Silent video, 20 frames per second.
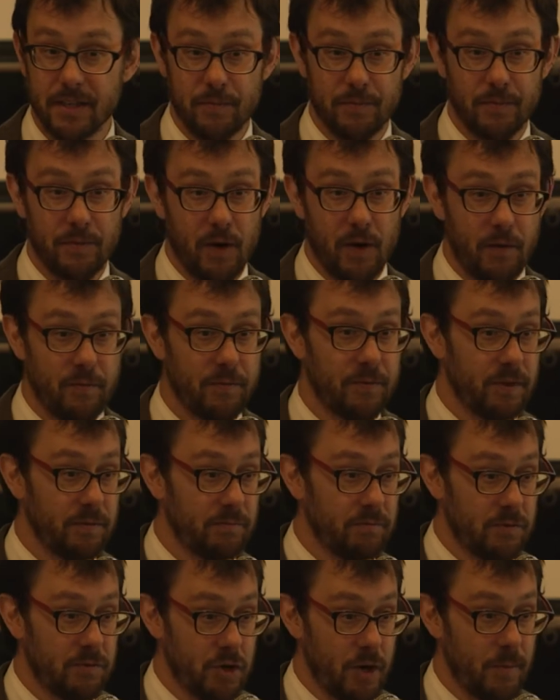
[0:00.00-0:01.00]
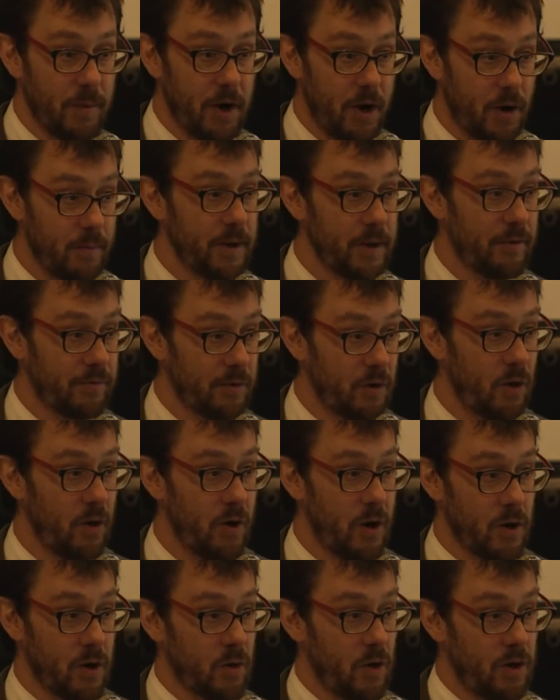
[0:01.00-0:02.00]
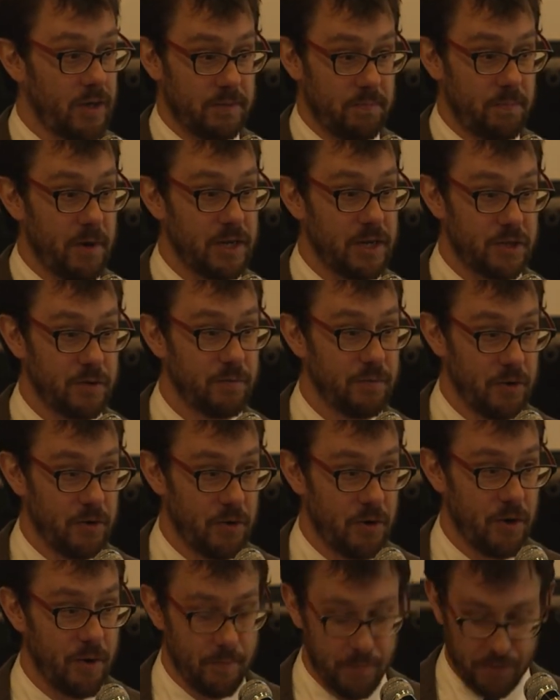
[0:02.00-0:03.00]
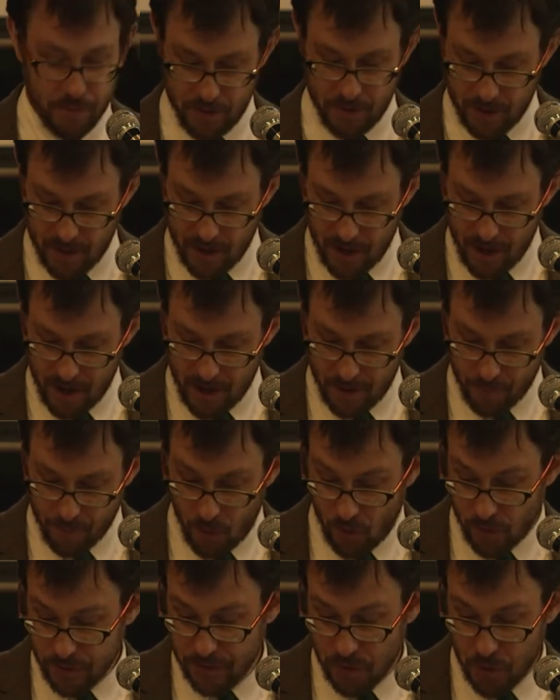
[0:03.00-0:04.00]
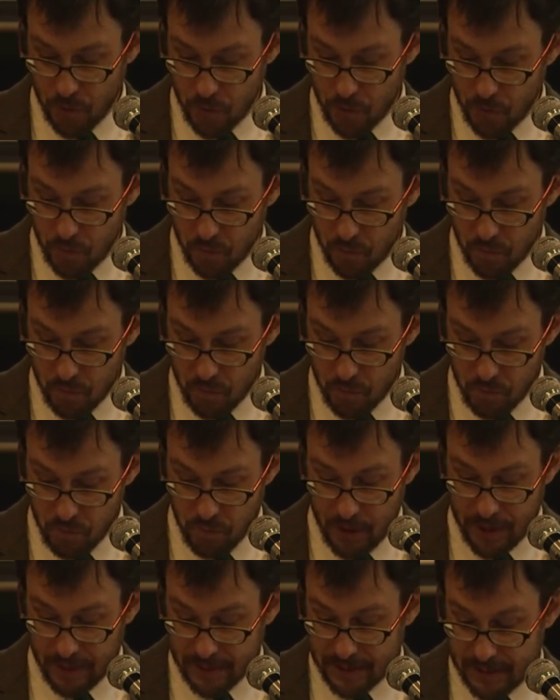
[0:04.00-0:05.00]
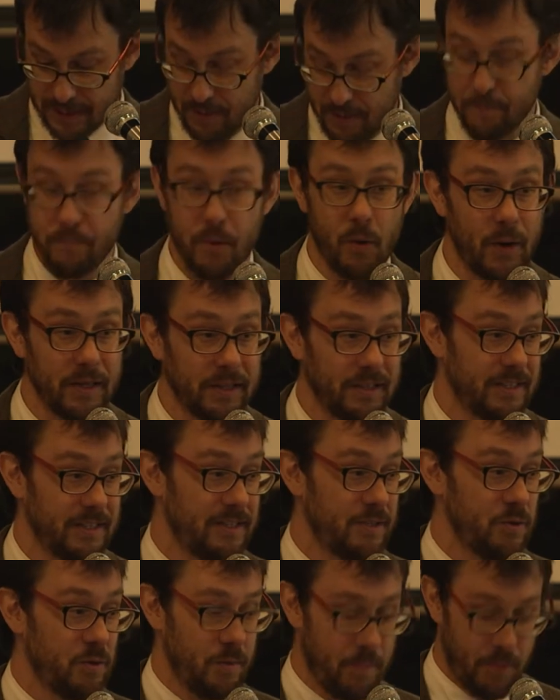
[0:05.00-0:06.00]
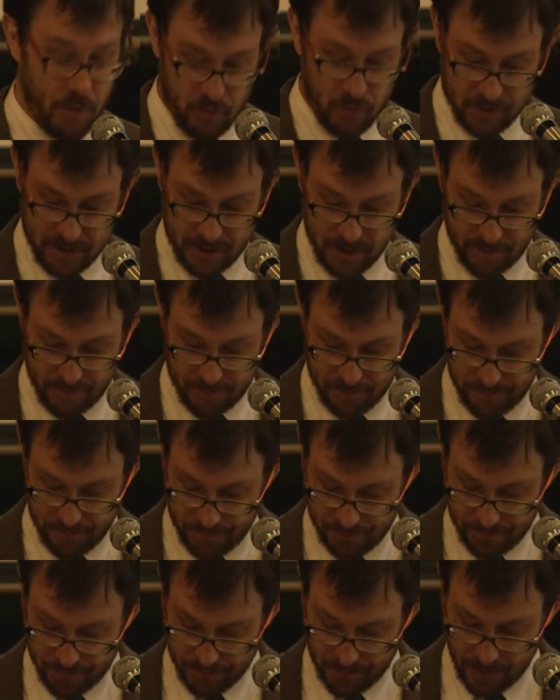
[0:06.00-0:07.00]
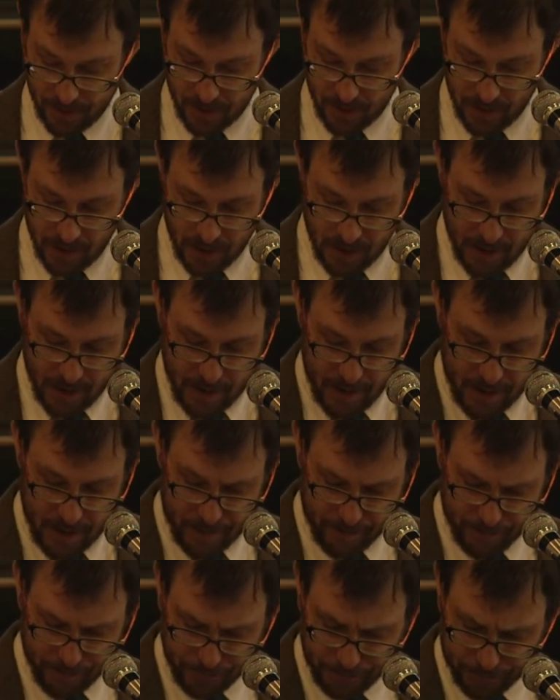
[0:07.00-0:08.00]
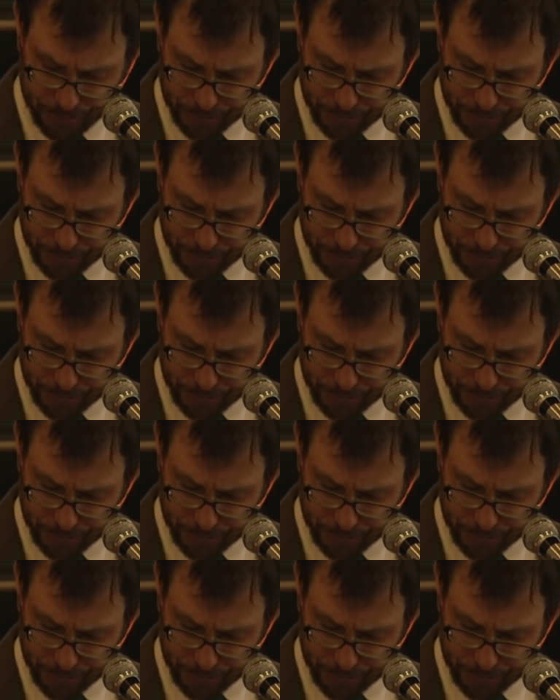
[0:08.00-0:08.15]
of, of the German army across much of Europe um, also made it seem pointless to oppose them. Um,